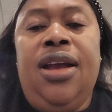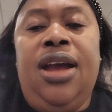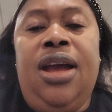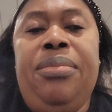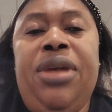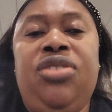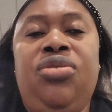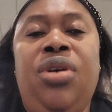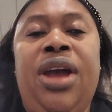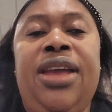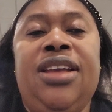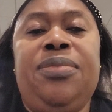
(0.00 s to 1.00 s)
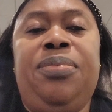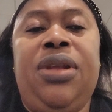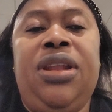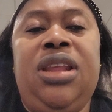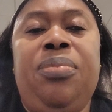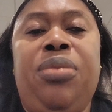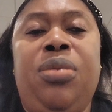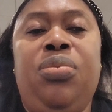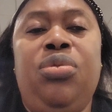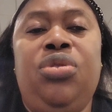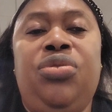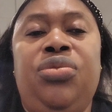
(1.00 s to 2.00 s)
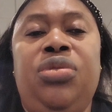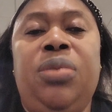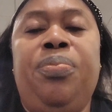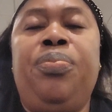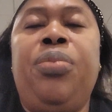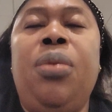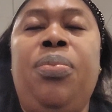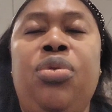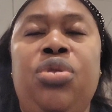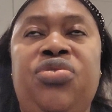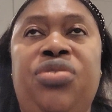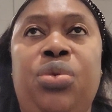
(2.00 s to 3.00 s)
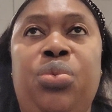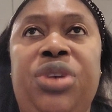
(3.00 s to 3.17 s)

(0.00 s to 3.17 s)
I make sure I explain the purpose for